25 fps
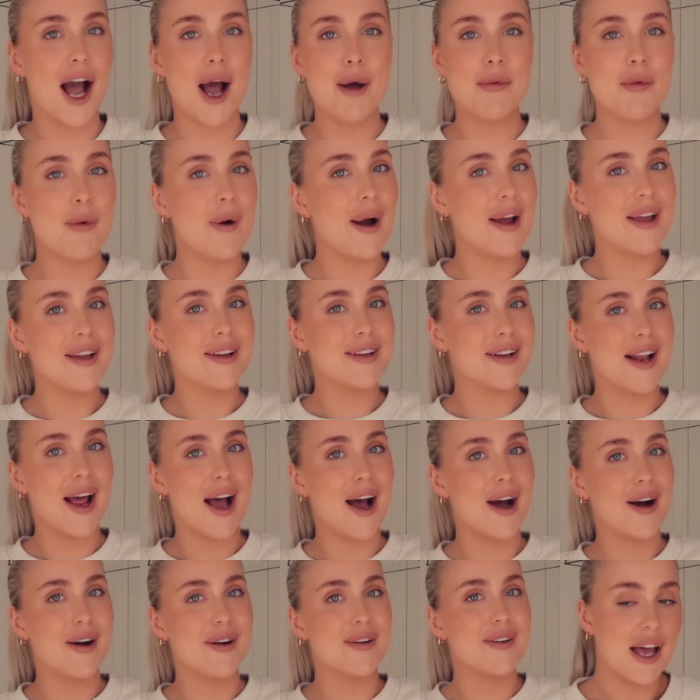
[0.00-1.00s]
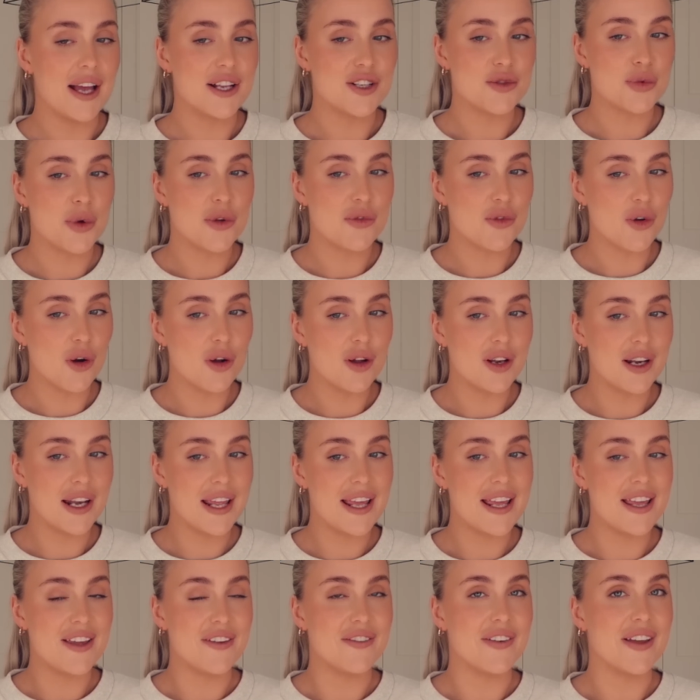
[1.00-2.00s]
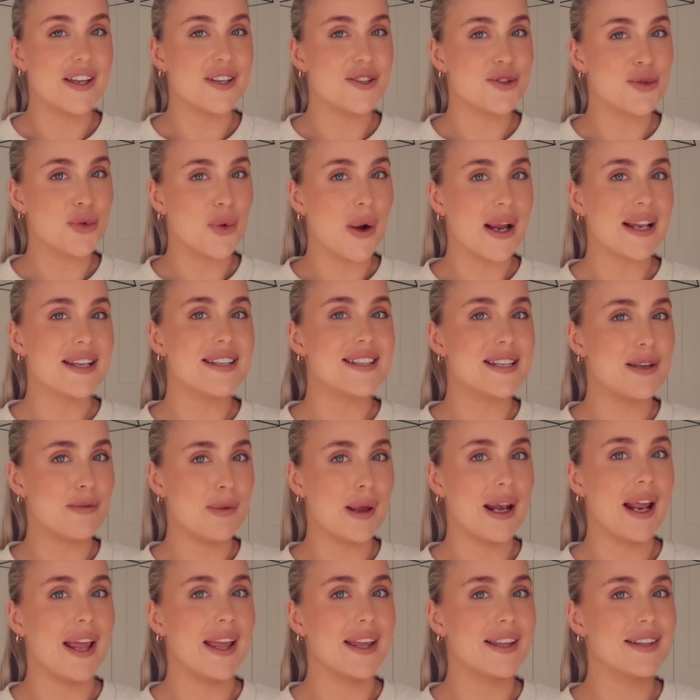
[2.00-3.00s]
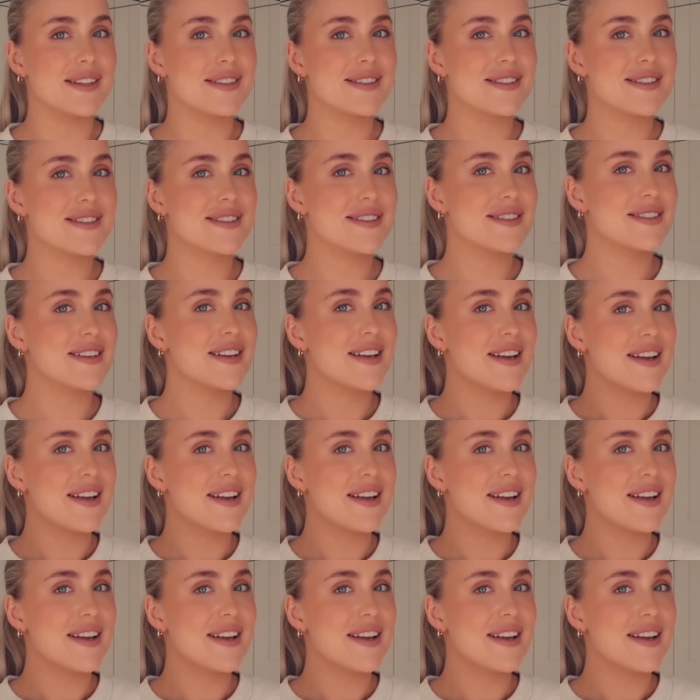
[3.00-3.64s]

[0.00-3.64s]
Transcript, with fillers: I'm awake now and we've got to leave in twenty minutes.